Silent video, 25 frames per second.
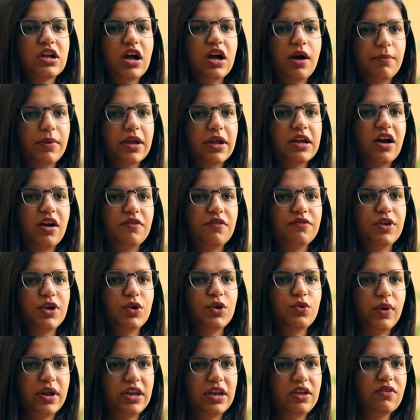Coming
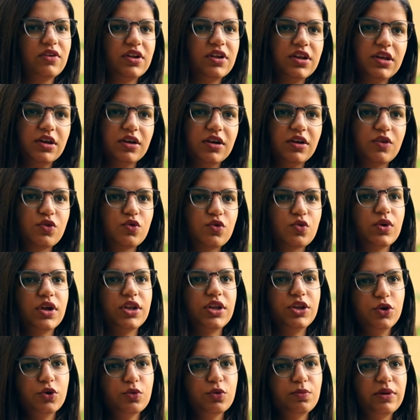after 21 years to
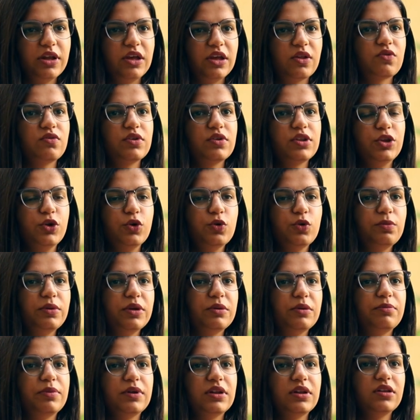a new place with new
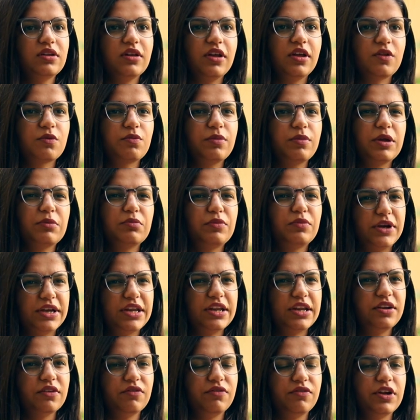people has been
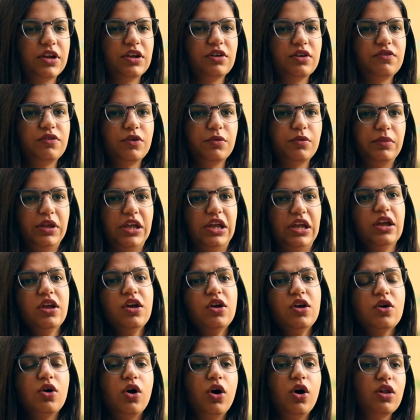pretty difficult for me.
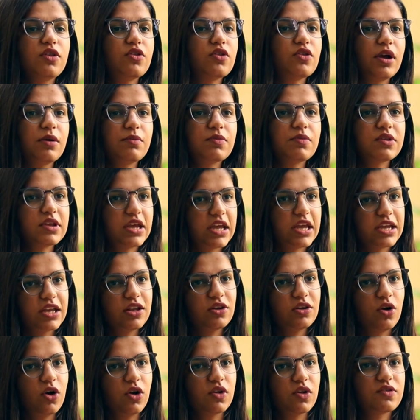Also, I'm
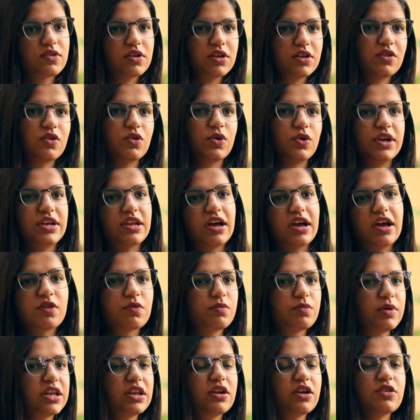staying in hostel, so it
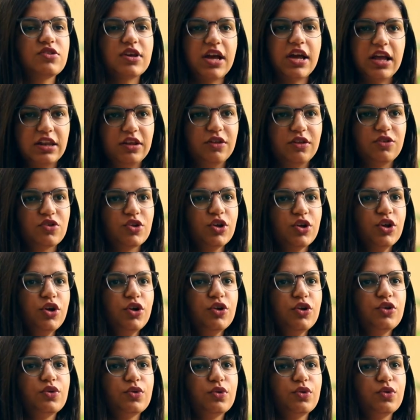has been a challenge
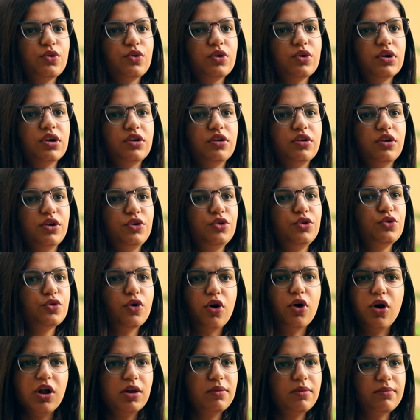to
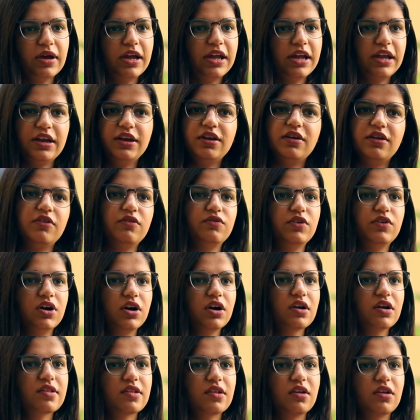do all my
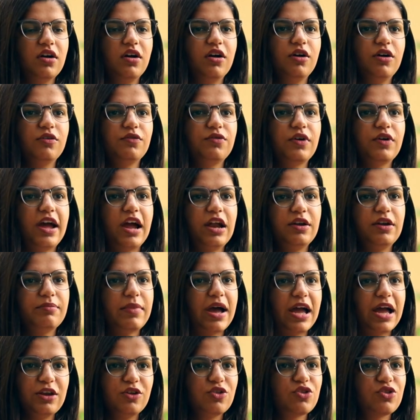works
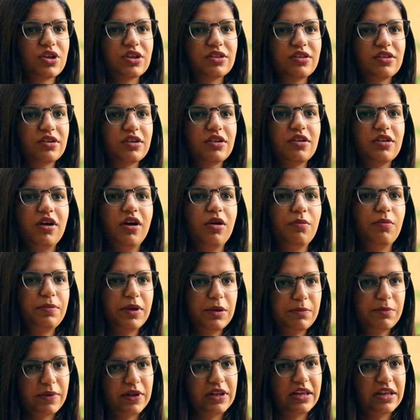and managing the
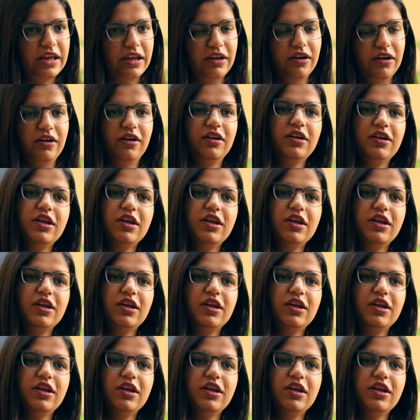people here.